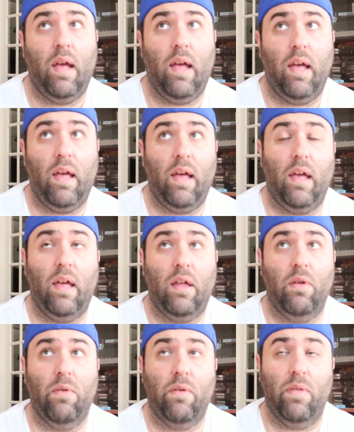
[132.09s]

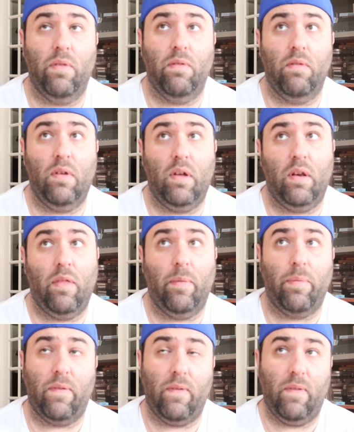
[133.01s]
And who you know,
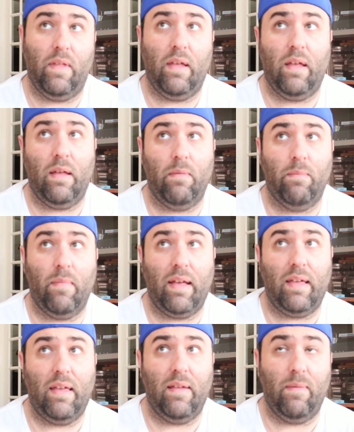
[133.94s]
the person they
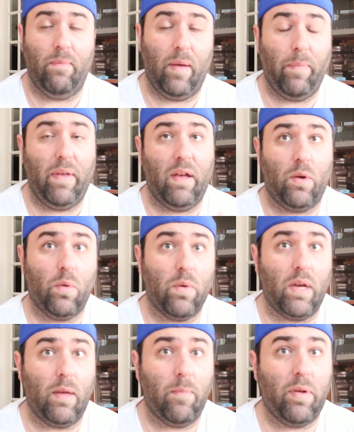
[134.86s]
might get might be a
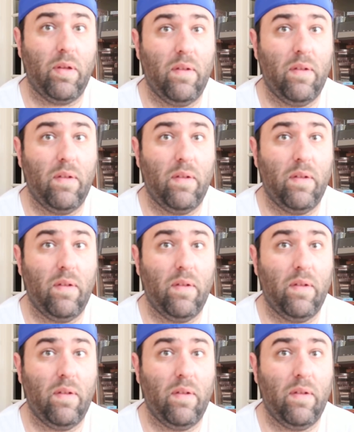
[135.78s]
creep.